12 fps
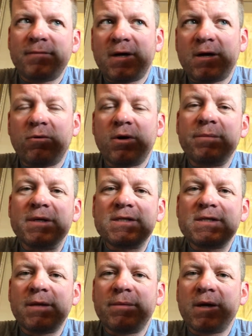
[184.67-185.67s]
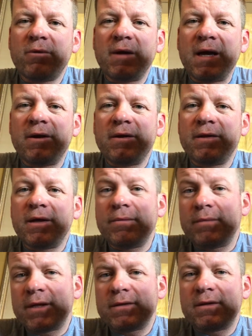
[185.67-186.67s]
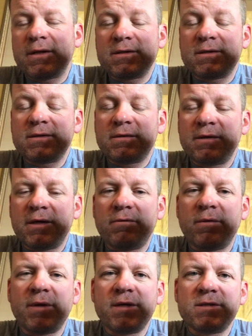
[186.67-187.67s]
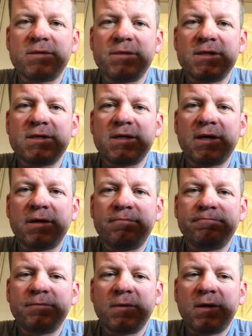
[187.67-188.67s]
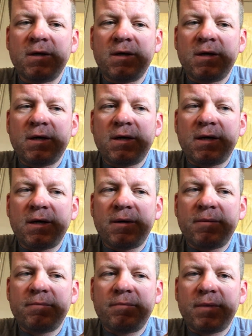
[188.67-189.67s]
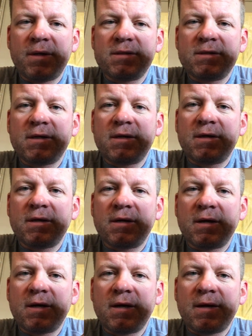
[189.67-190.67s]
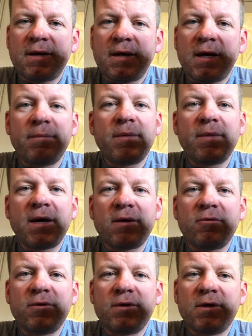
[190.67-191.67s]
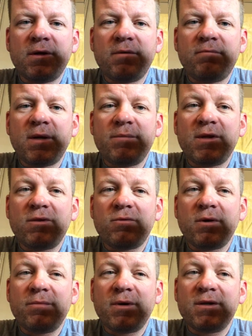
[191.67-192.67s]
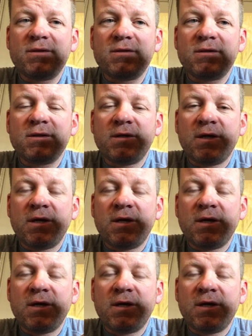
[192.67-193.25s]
I don't want to be slipping around in them. That remains to be seen. But I'll be back with you in maybe 3 months,